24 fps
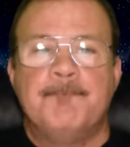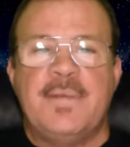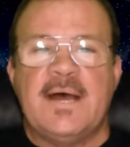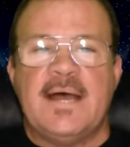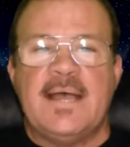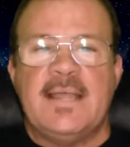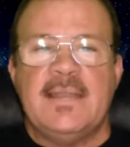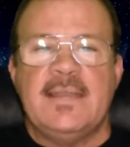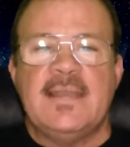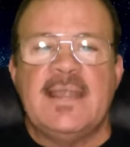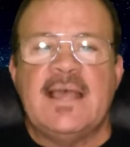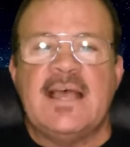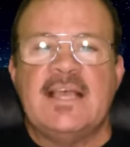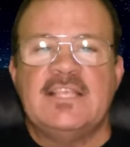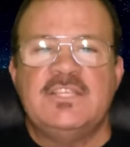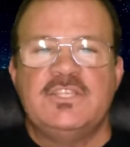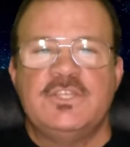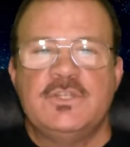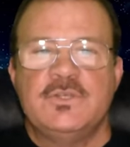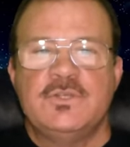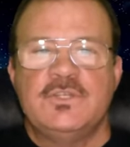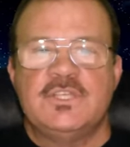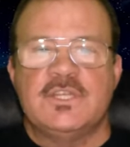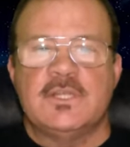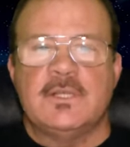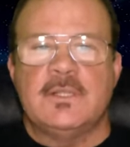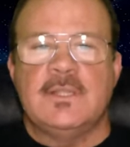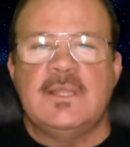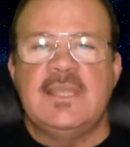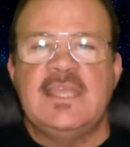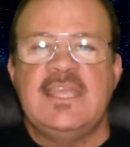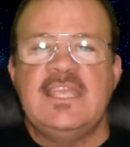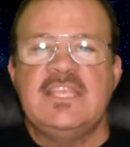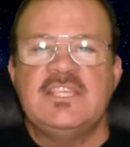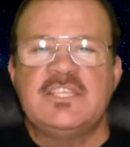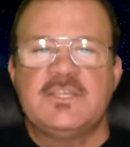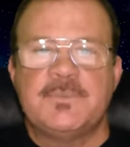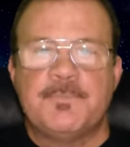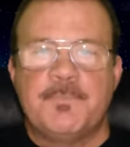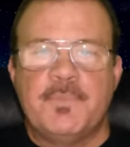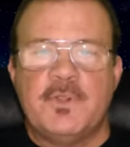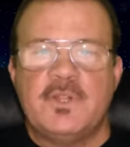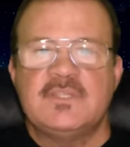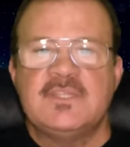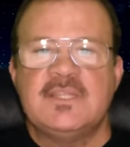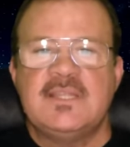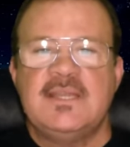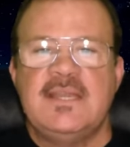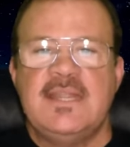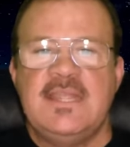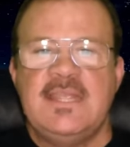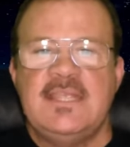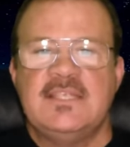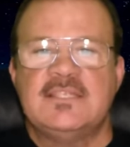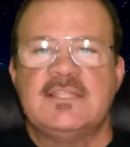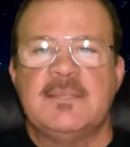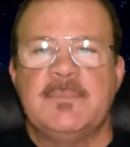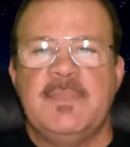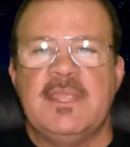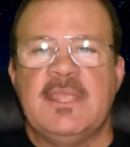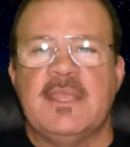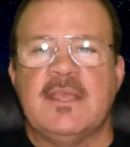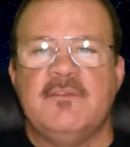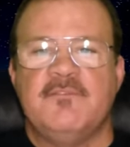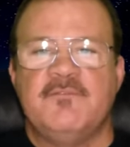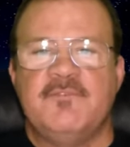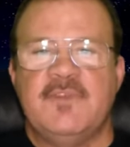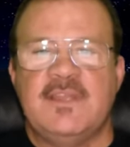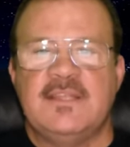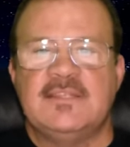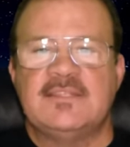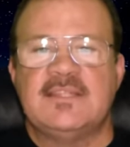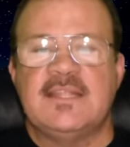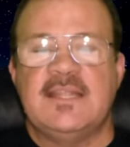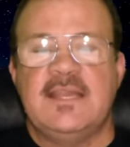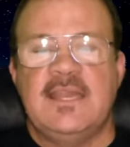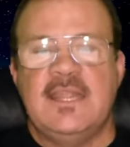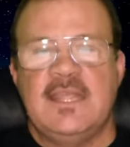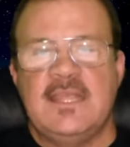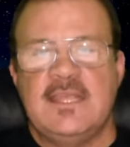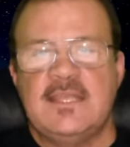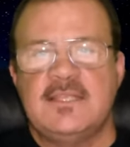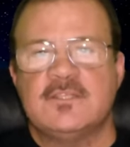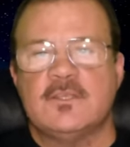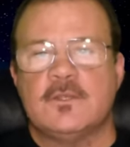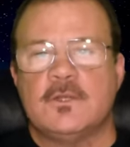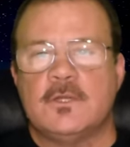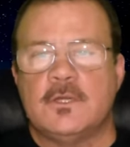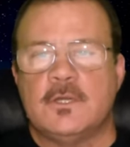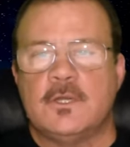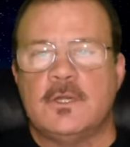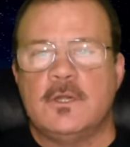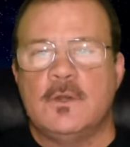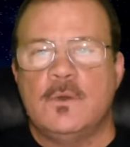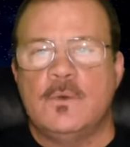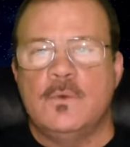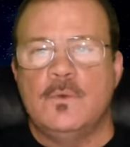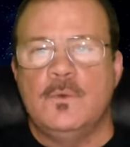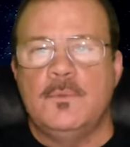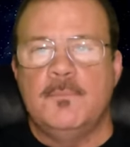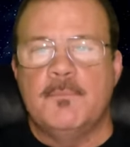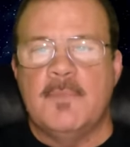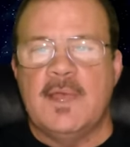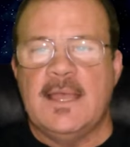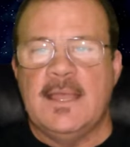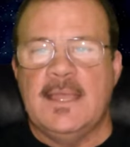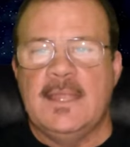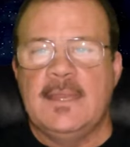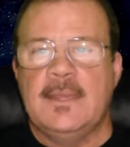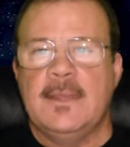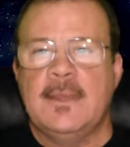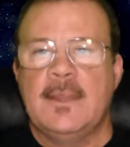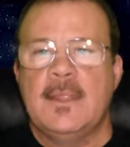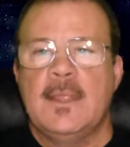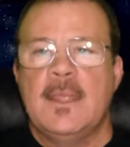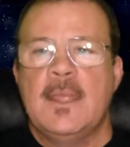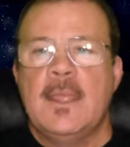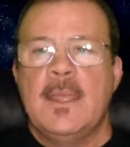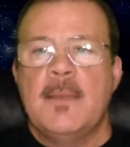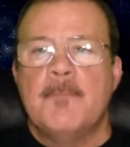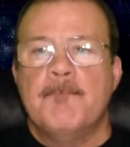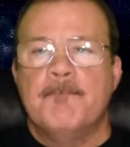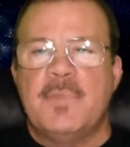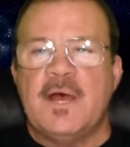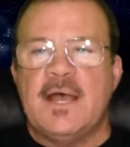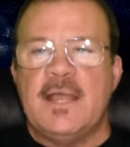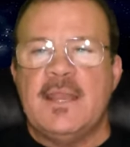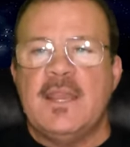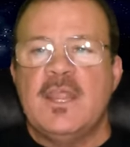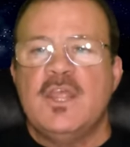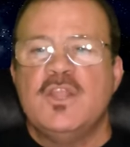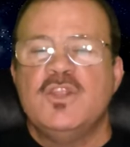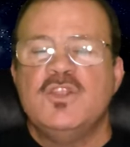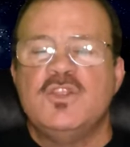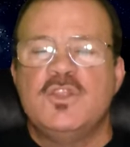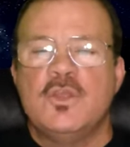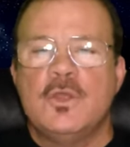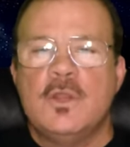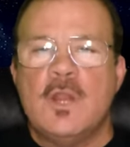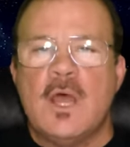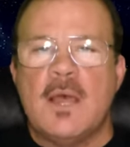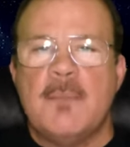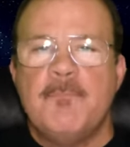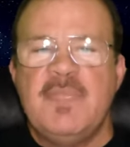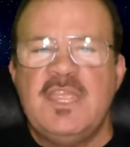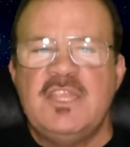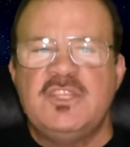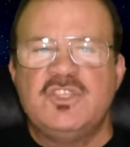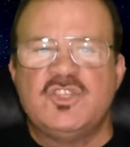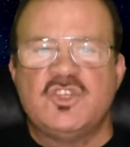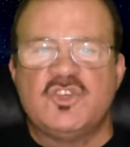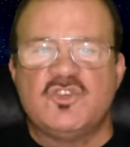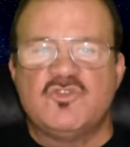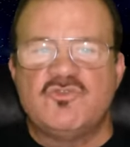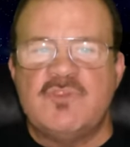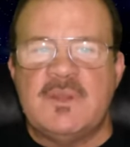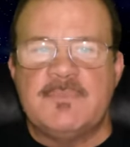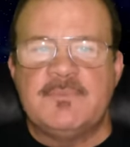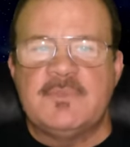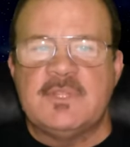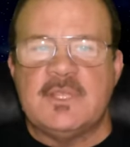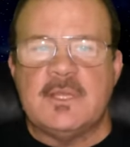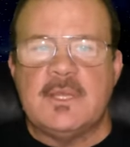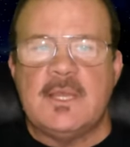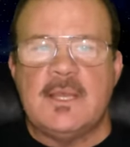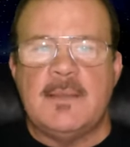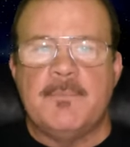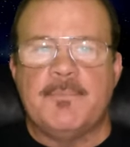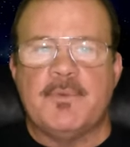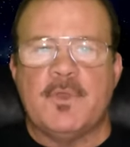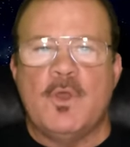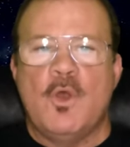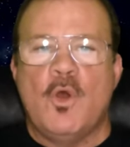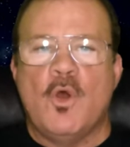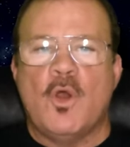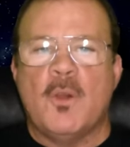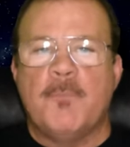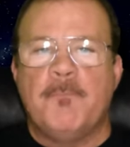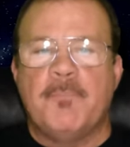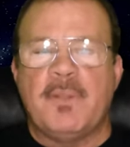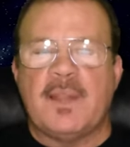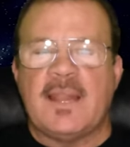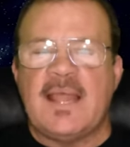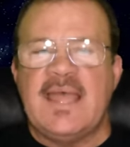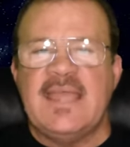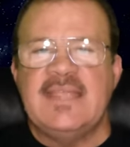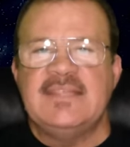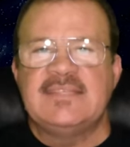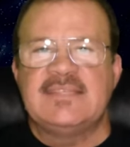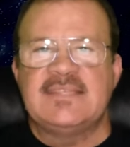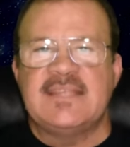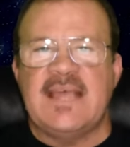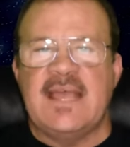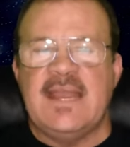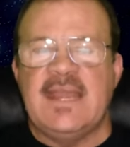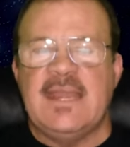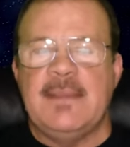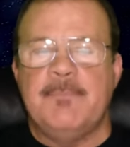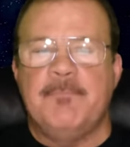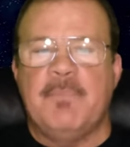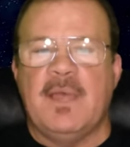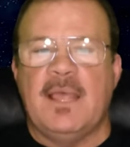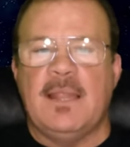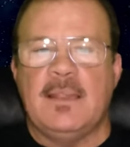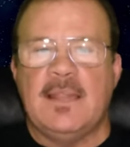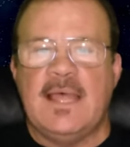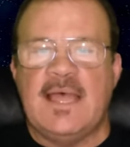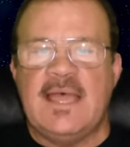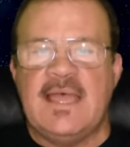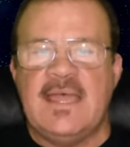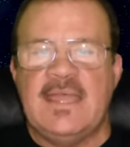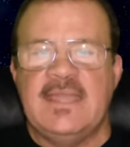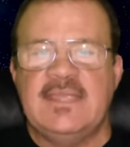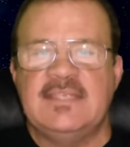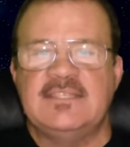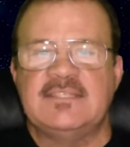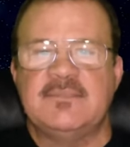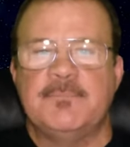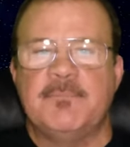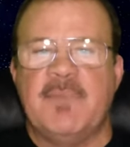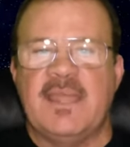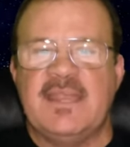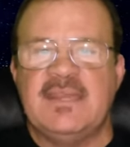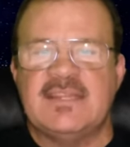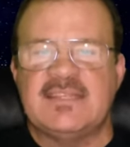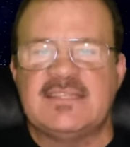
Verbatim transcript: But as usual, each person needs to be convinced in his or her own mind. But do not be tripped up or blindsided by lies, by